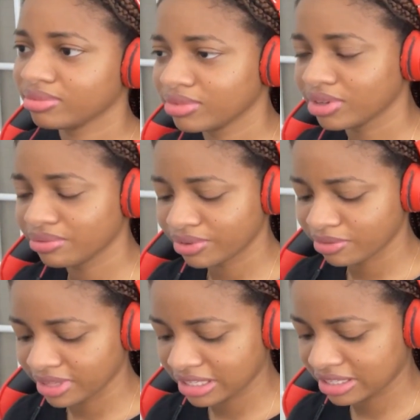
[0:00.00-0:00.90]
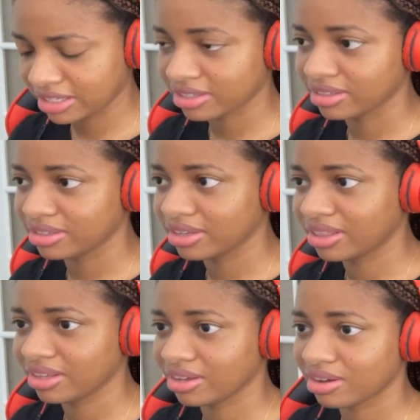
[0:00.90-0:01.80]
They filmed this in, I
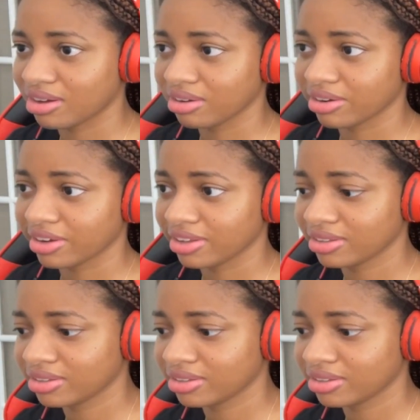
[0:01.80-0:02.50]
think, Hungary,